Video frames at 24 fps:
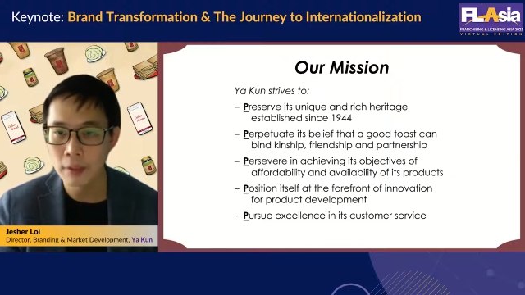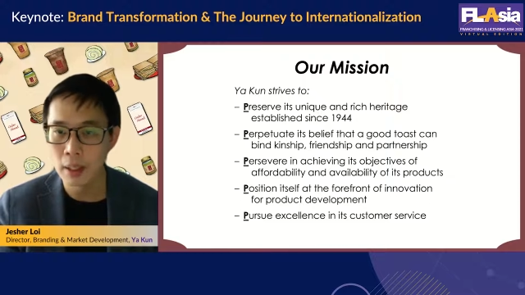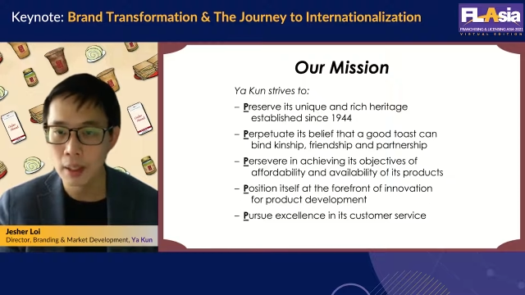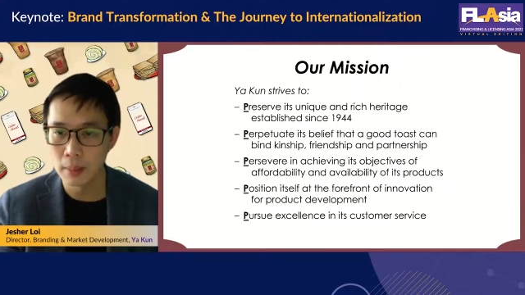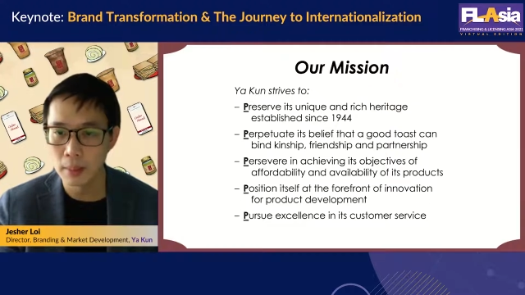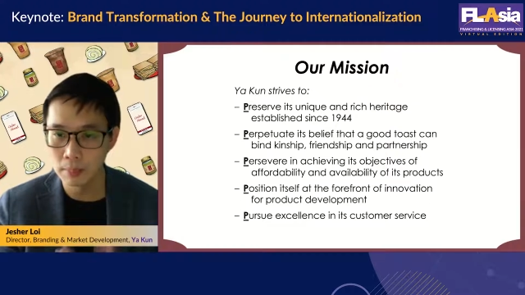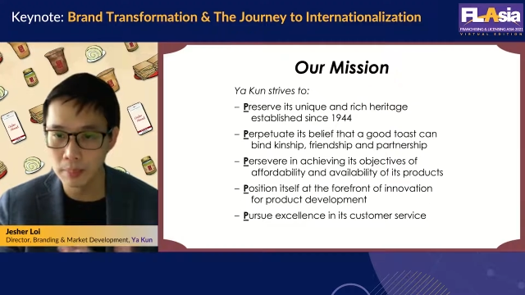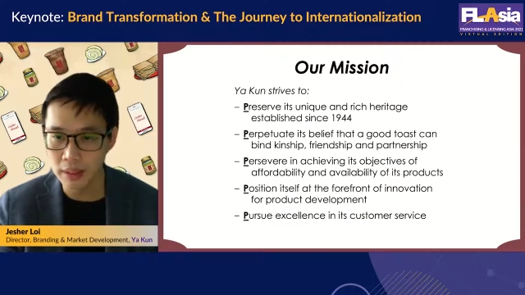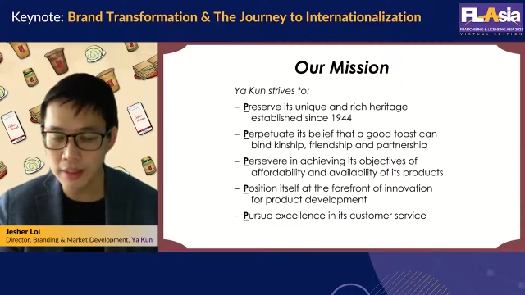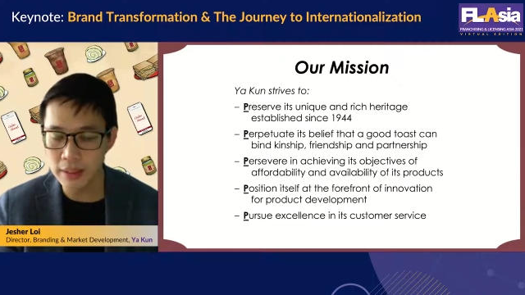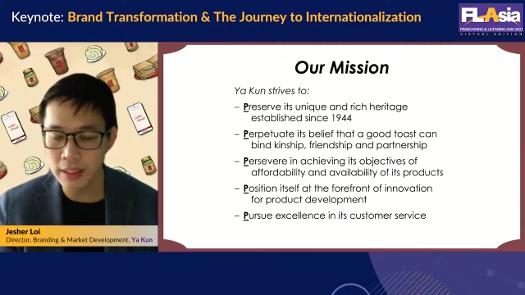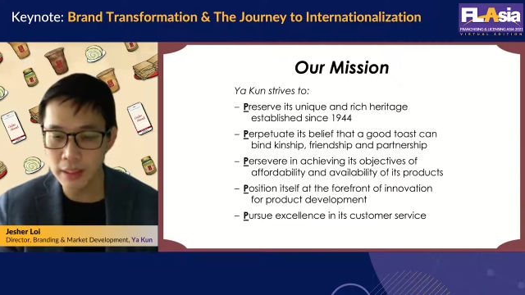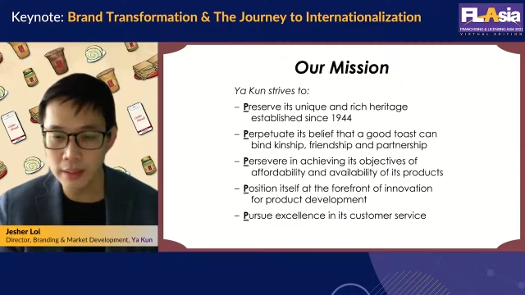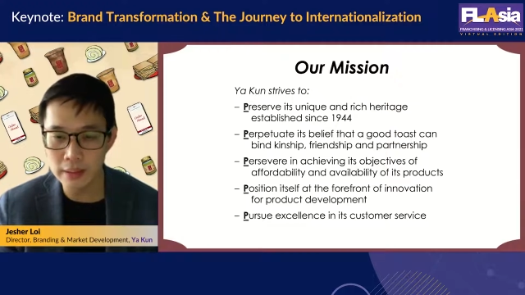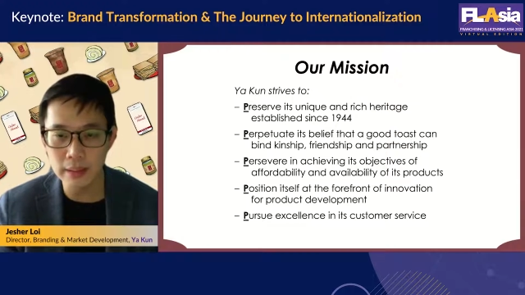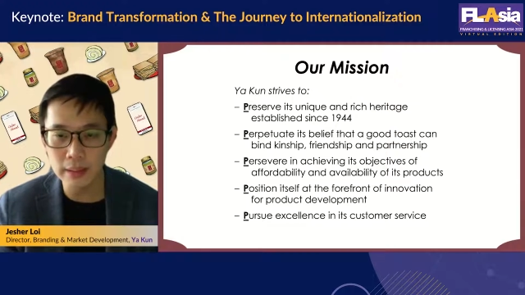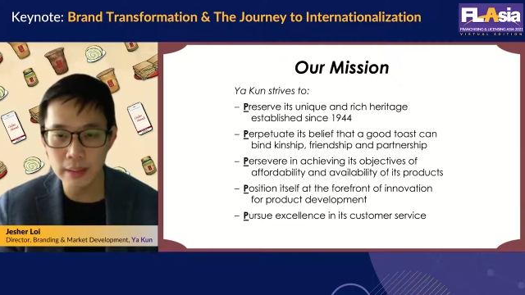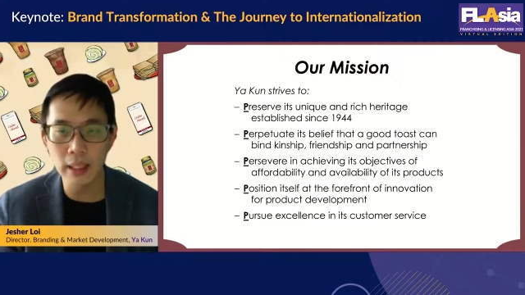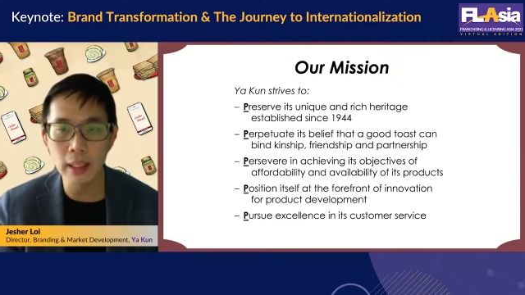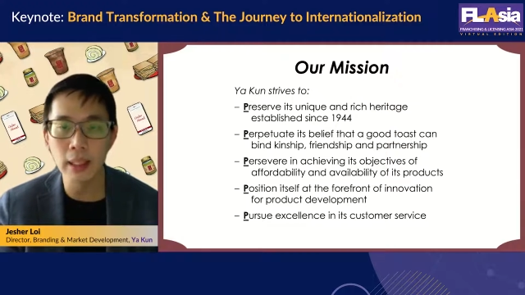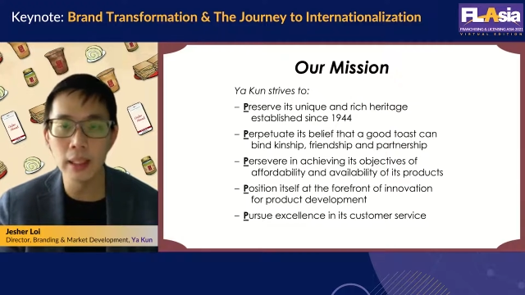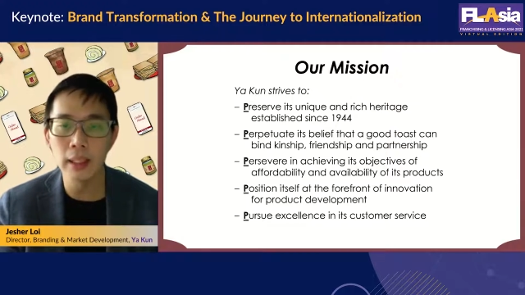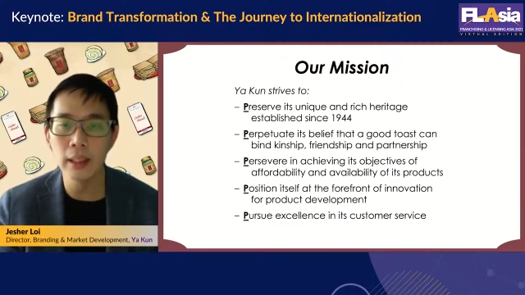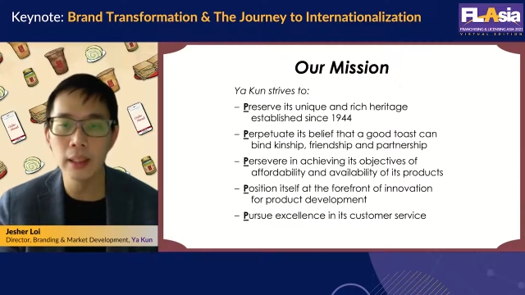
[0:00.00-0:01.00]
big
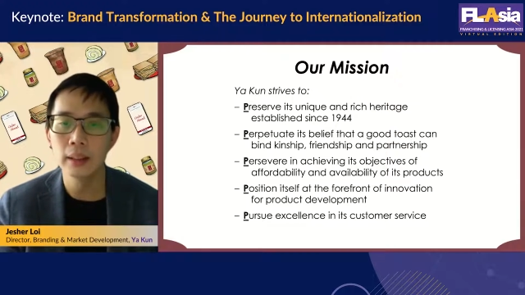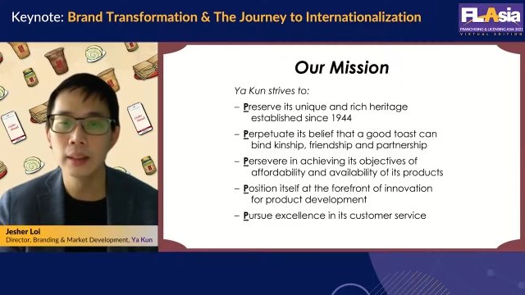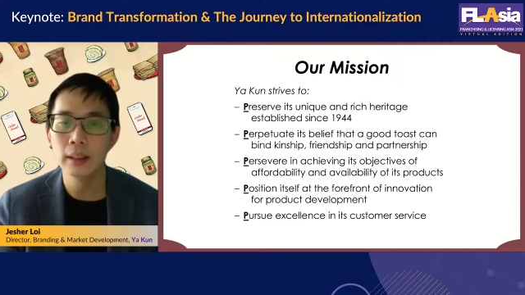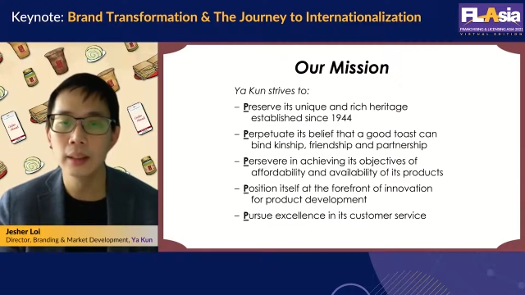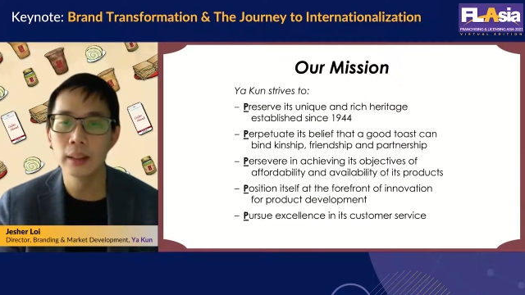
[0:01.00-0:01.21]
data,